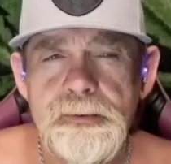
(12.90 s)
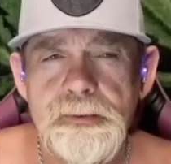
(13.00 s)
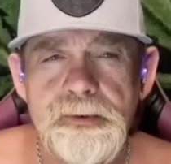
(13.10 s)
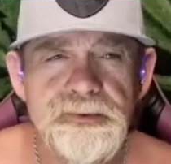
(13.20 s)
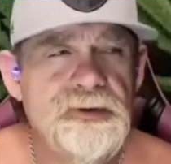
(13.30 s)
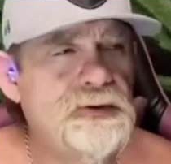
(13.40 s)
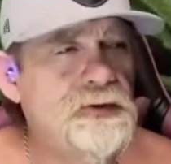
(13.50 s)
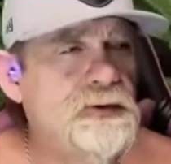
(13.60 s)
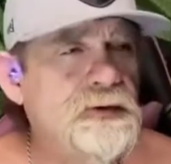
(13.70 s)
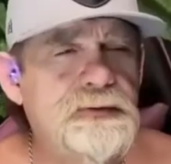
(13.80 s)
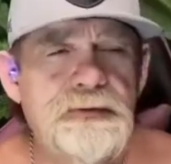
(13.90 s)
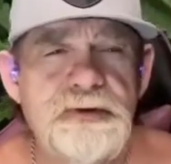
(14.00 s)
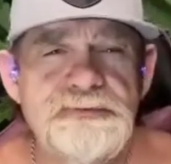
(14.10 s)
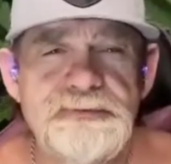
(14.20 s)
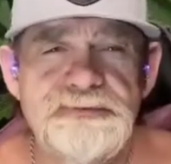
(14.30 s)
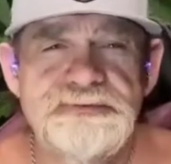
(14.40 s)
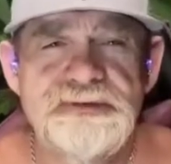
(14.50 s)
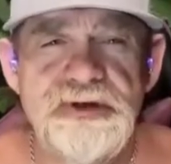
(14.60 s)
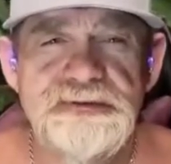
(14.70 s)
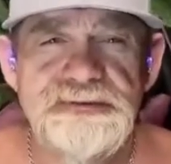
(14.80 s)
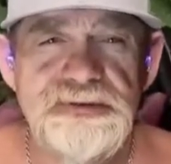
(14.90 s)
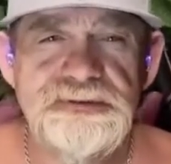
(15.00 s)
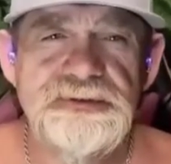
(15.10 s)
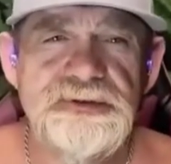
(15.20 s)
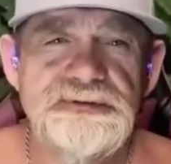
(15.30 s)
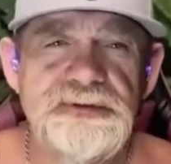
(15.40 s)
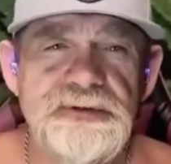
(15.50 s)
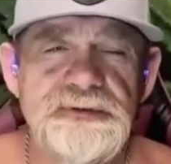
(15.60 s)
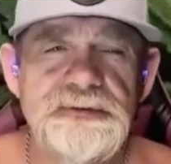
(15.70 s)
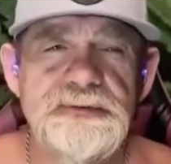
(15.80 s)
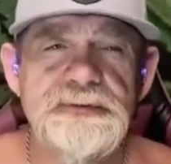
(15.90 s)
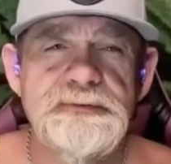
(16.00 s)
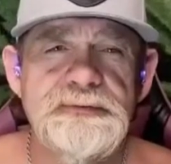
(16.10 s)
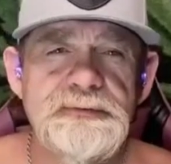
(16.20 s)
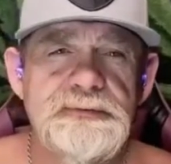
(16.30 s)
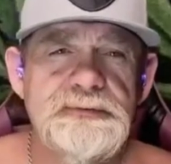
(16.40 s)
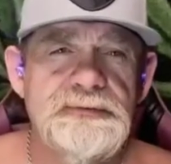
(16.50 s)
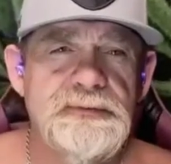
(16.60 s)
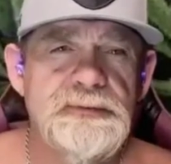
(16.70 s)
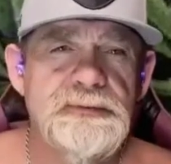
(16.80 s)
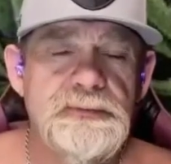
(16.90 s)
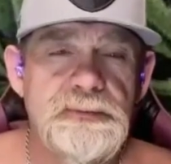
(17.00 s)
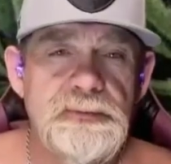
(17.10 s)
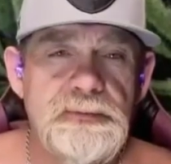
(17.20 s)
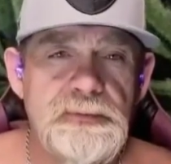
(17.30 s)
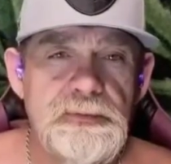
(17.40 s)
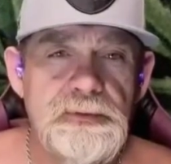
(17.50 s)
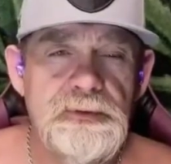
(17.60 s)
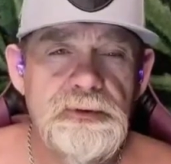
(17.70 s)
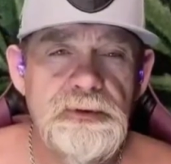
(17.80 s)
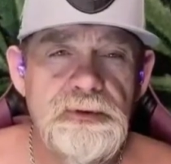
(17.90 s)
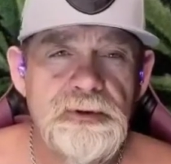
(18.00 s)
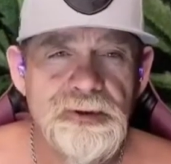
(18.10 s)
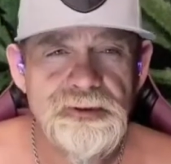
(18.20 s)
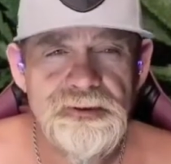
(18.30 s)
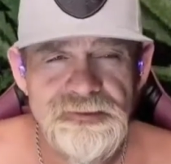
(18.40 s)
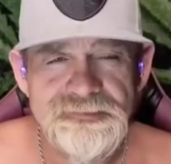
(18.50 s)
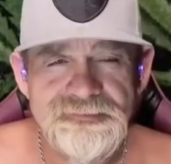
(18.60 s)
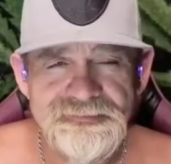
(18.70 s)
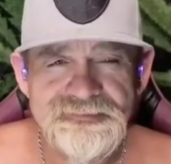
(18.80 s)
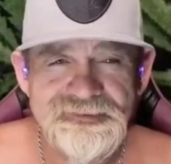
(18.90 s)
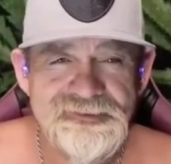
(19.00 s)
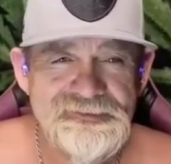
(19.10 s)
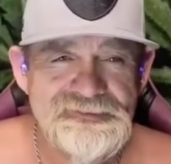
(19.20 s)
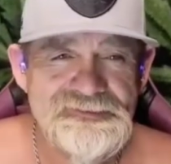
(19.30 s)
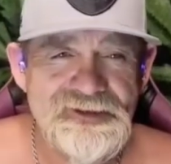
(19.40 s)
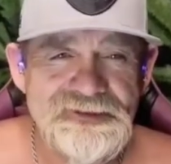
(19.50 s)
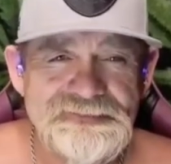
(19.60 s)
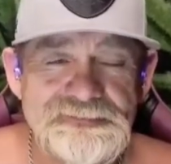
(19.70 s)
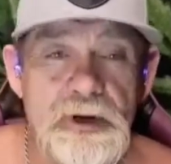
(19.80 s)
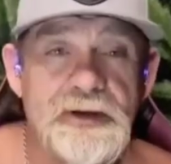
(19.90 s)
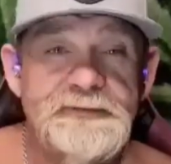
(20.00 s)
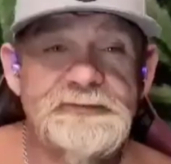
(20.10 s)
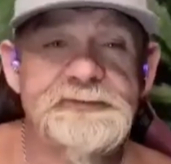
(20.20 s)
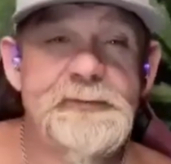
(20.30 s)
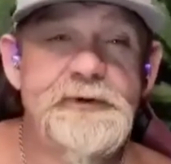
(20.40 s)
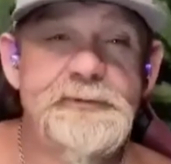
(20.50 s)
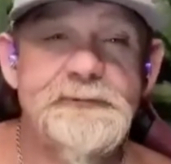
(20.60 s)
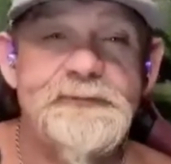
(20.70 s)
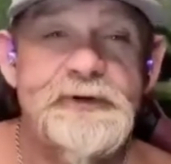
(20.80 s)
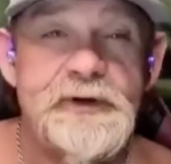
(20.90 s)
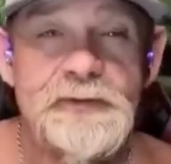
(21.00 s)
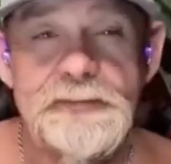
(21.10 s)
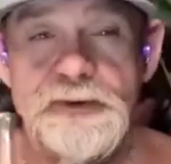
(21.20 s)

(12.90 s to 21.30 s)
Or that's what the sign says outside there. So, hey, you guys, smoke them if you got them,